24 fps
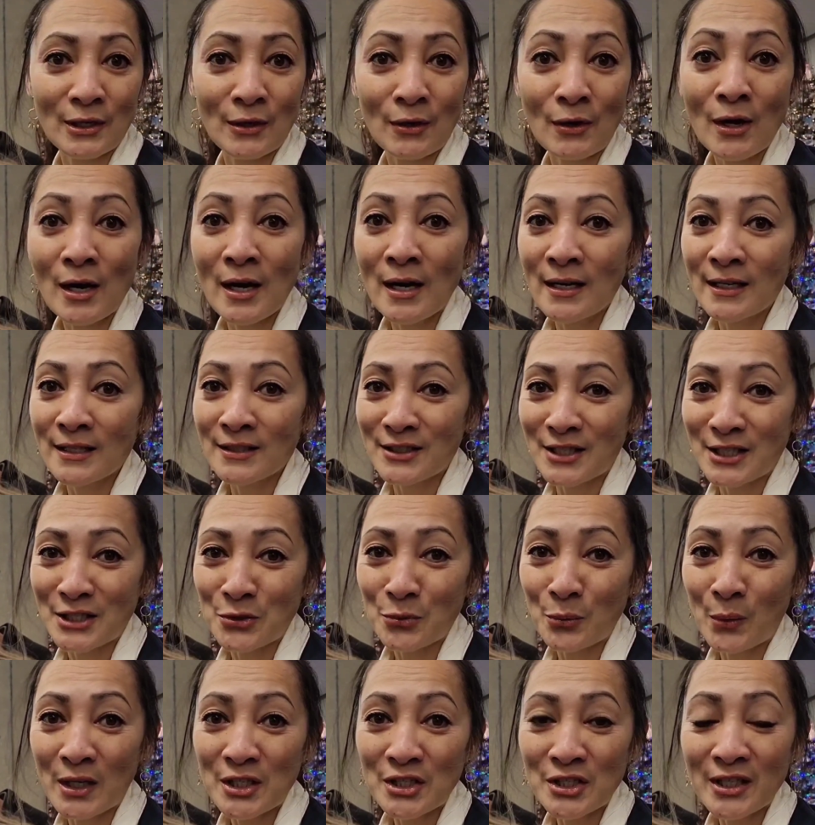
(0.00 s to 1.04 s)
So
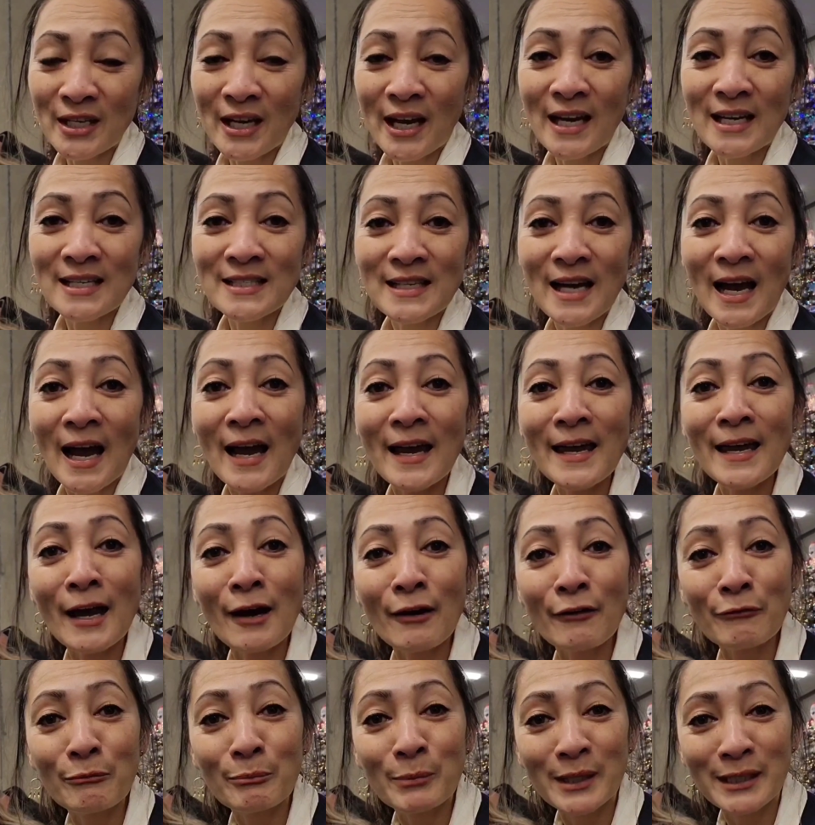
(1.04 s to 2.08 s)
just watch, guys.
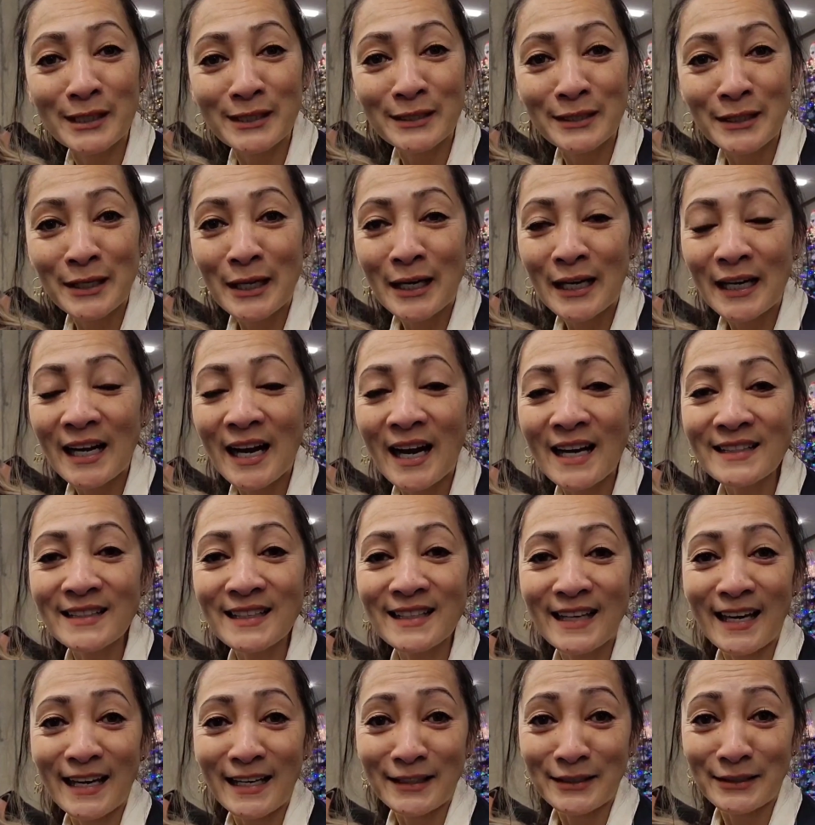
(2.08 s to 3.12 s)
I have been
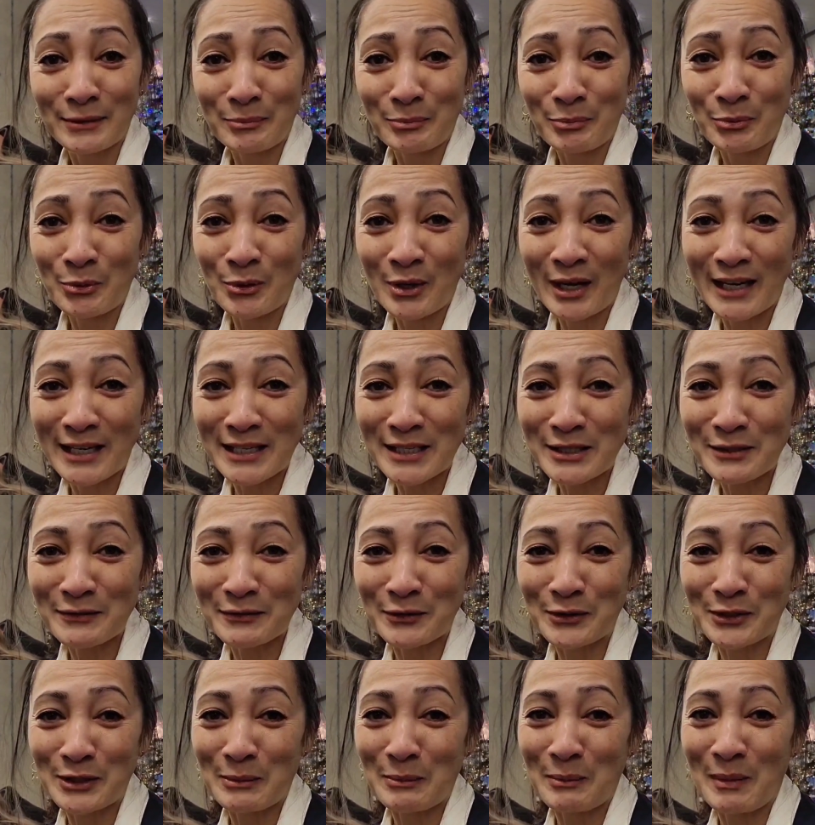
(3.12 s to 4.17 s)
kind of like
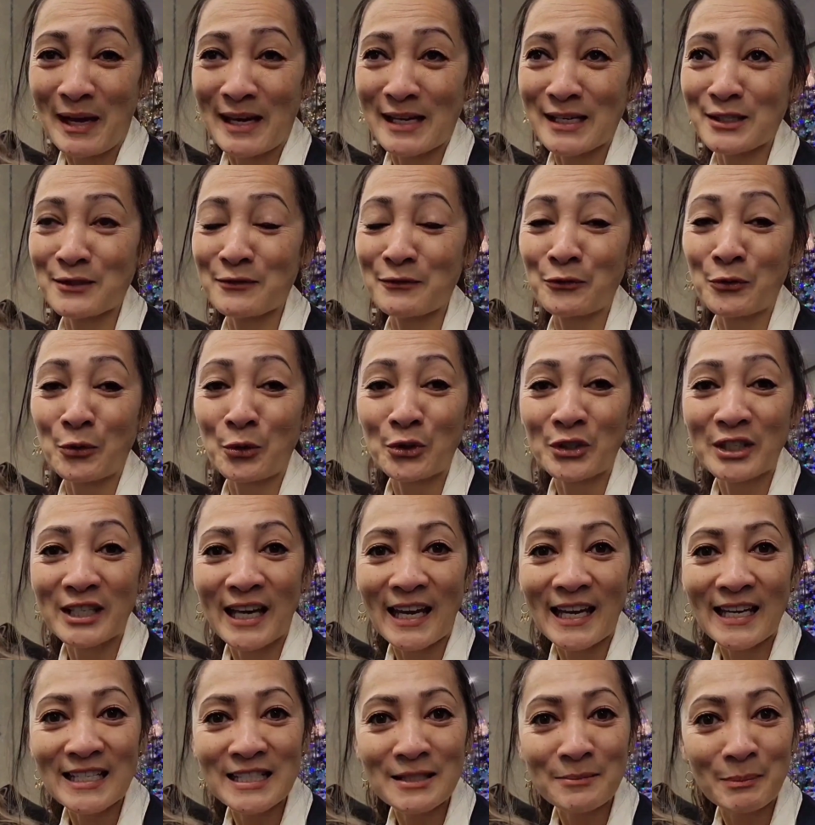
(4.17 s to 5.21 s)
depressed for the past
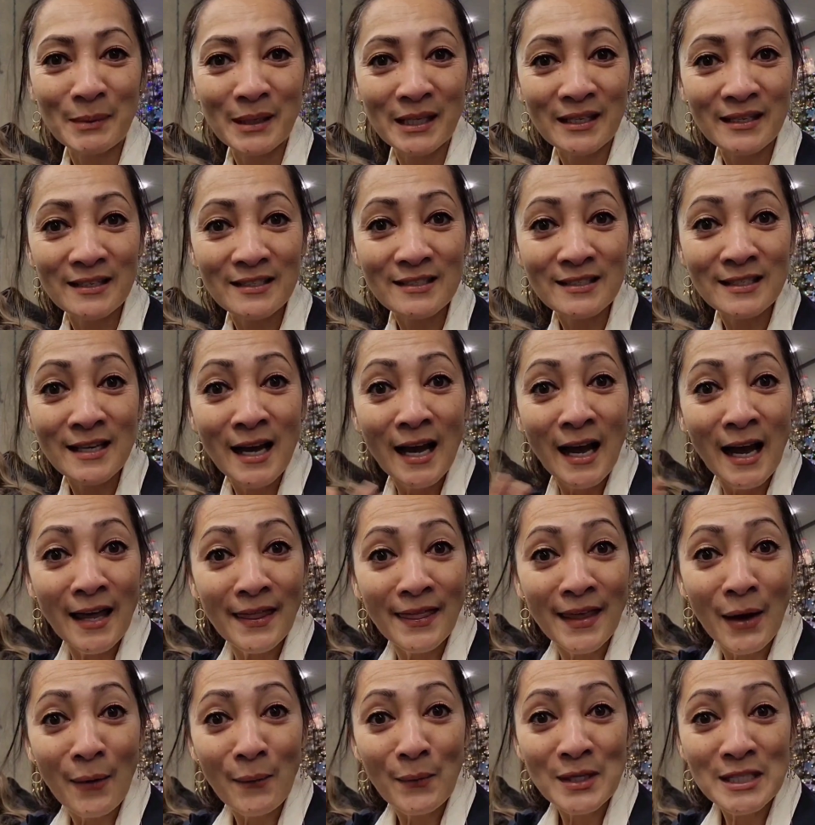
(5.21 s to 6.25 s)
4 days because
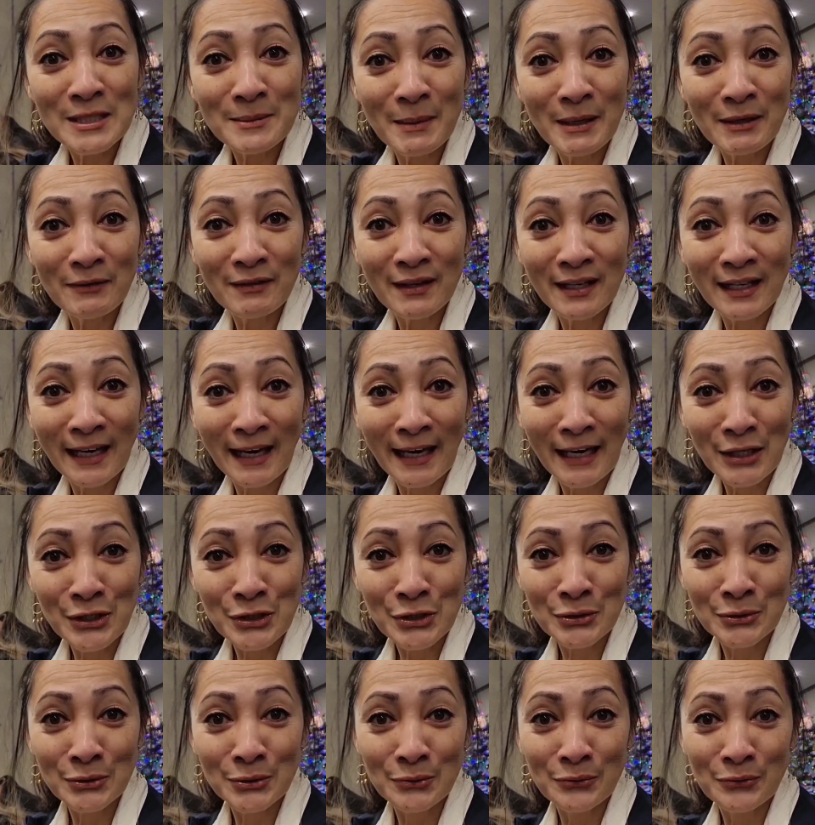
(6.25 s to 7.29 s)
that was my
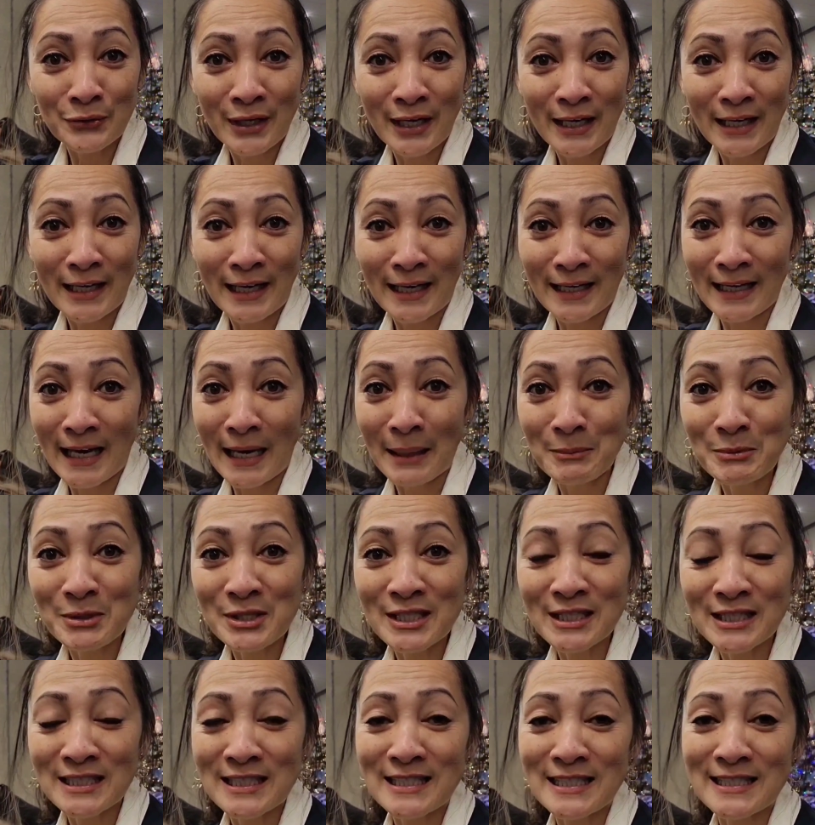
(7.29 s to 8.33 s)
vacation already and
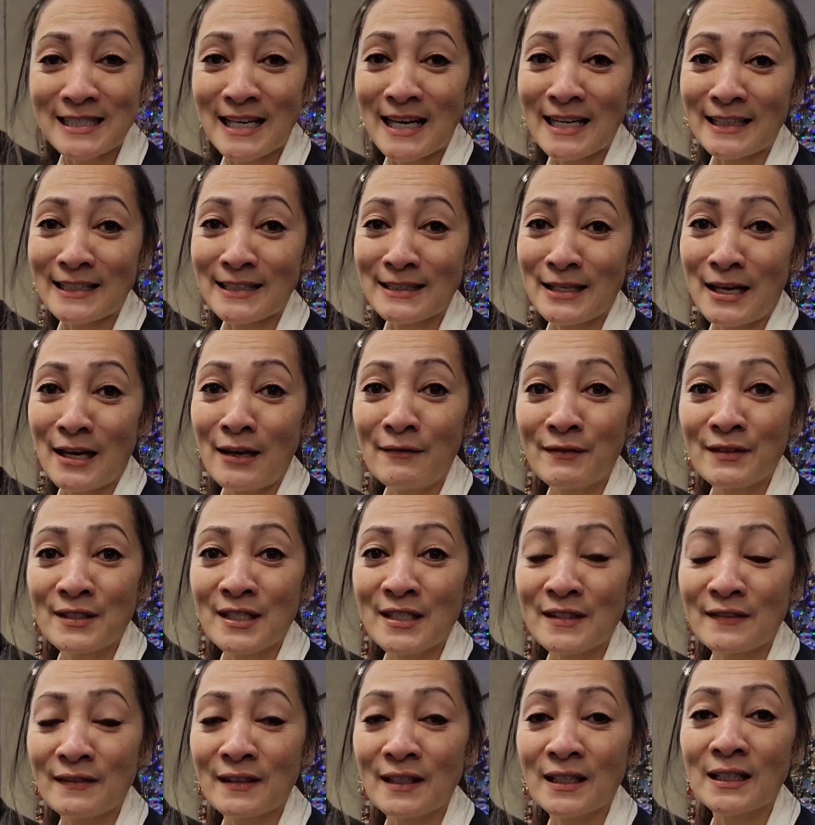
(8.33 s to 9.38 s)
I'm still stuck in
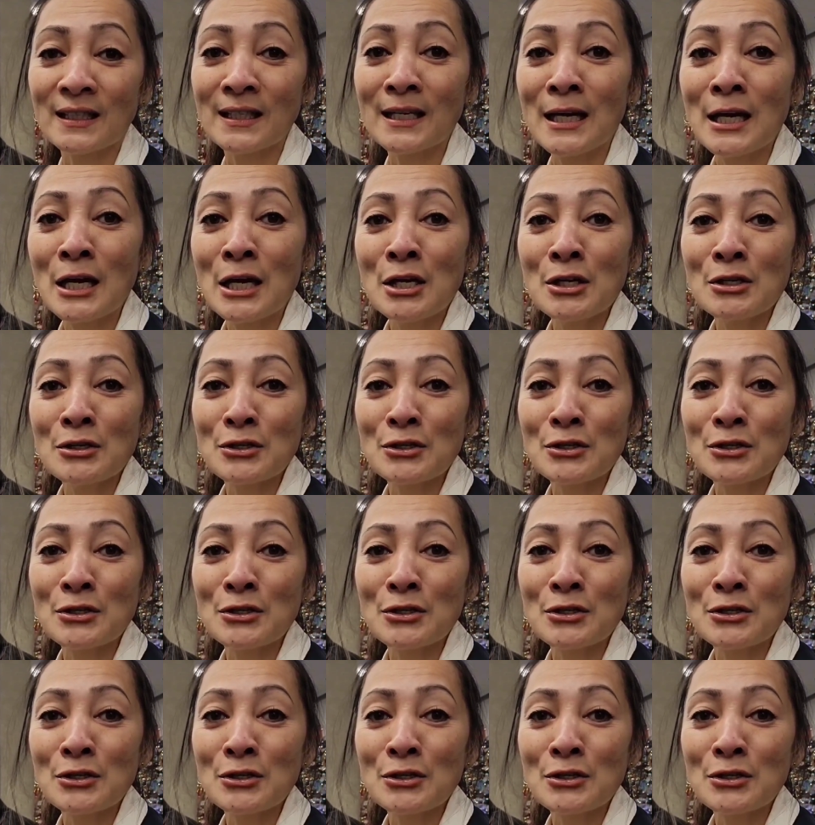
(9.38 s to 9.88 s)
Evansville.